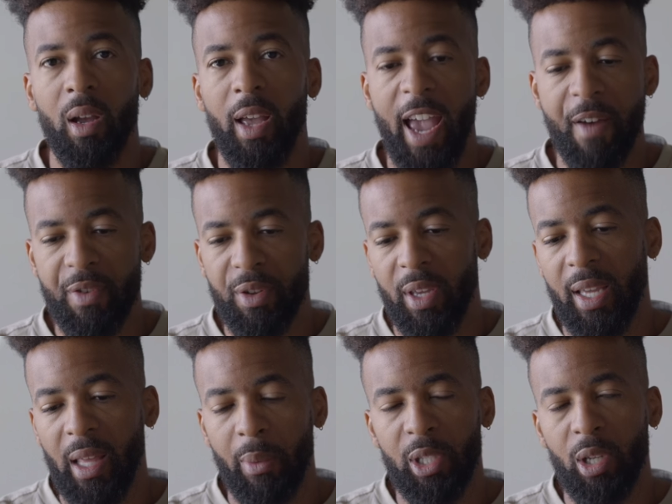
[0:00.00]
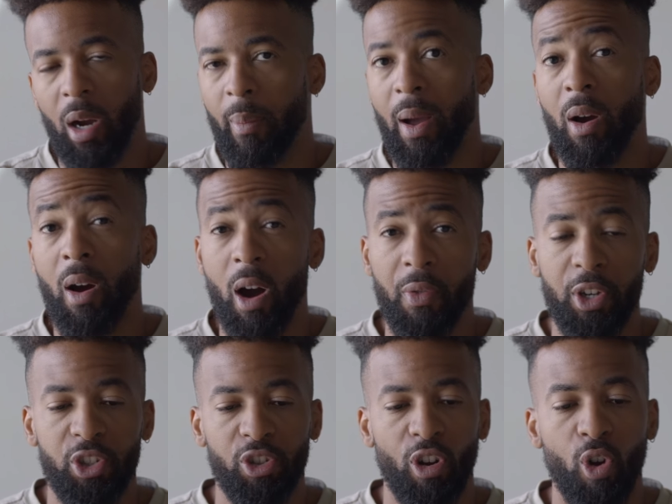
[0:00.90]
Everything that we talk about on this
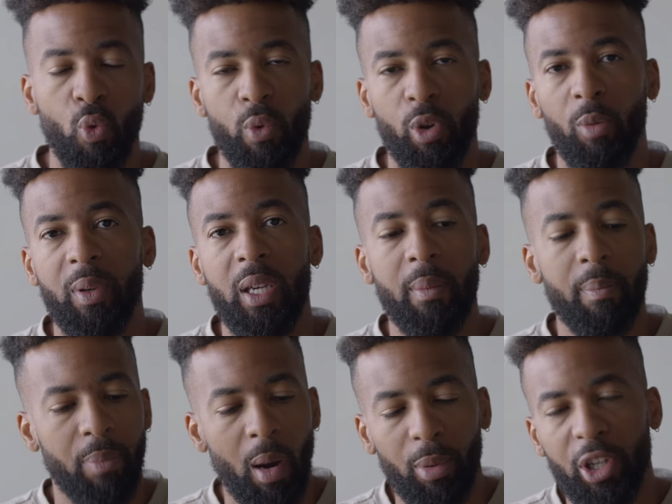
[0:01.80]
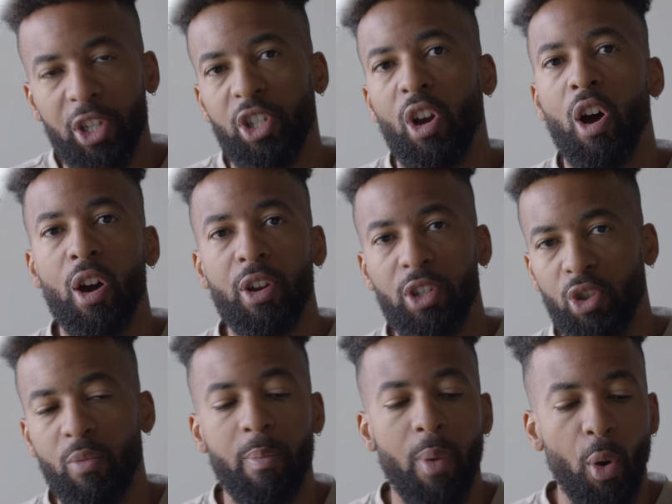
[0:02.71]
show will be published onto
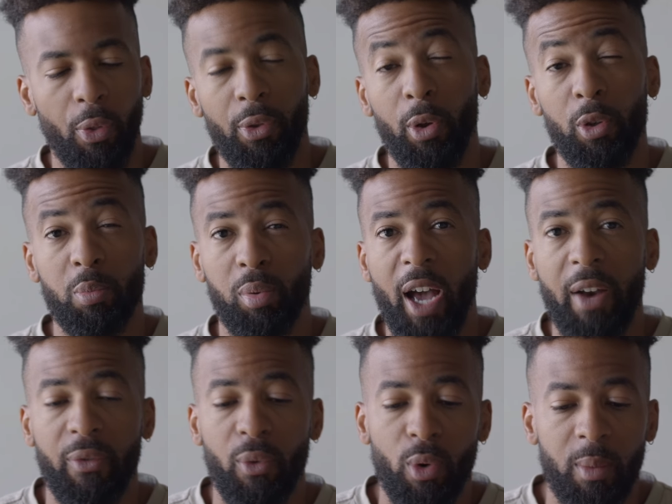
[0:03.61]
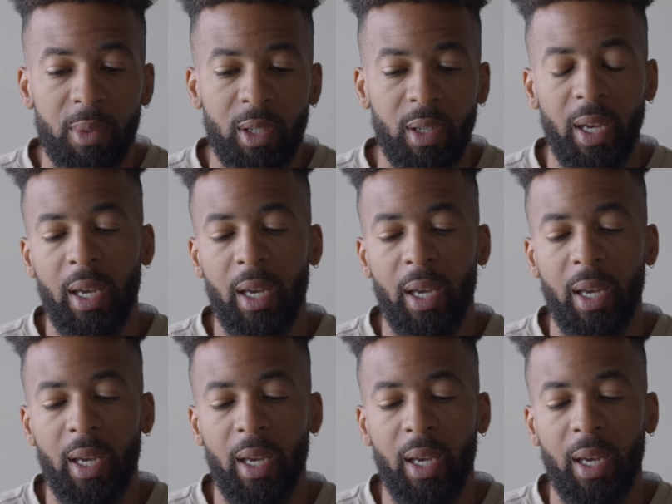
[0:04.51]
both of those platforms.